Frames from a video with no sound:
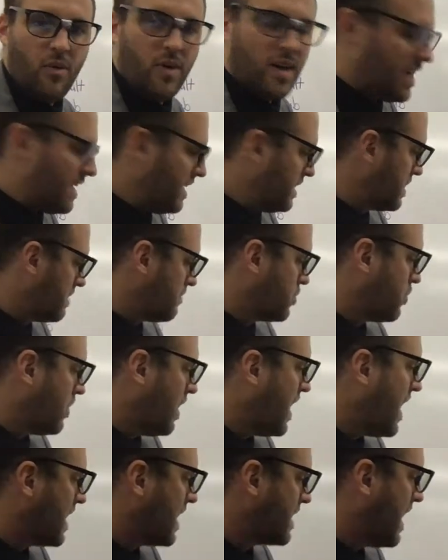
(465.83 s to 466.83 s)
when I
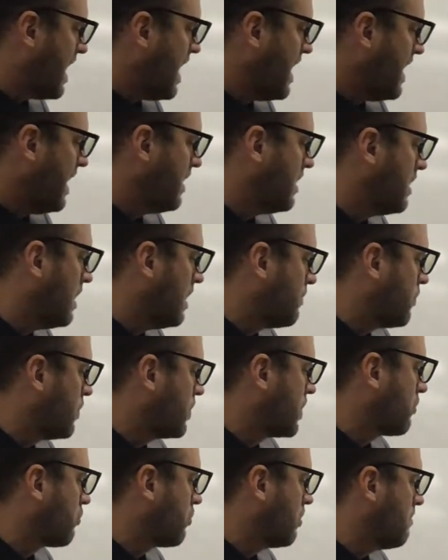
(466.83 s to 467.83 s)
subtract, I ended up
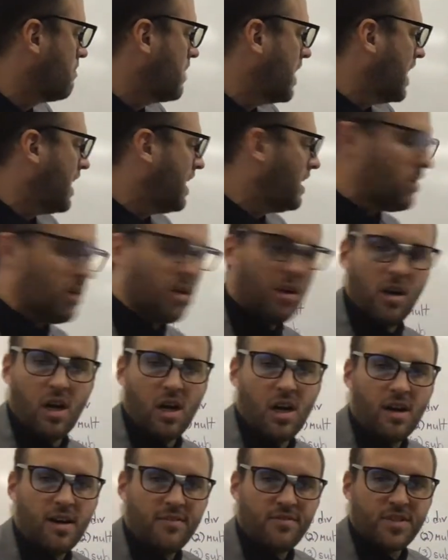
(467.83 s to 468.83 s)
with a remainder
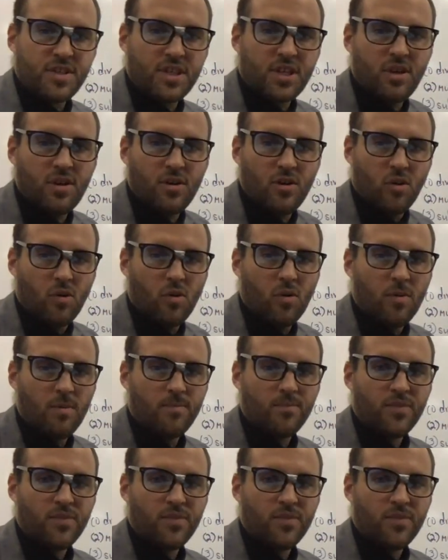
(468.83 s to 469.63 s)
of 2.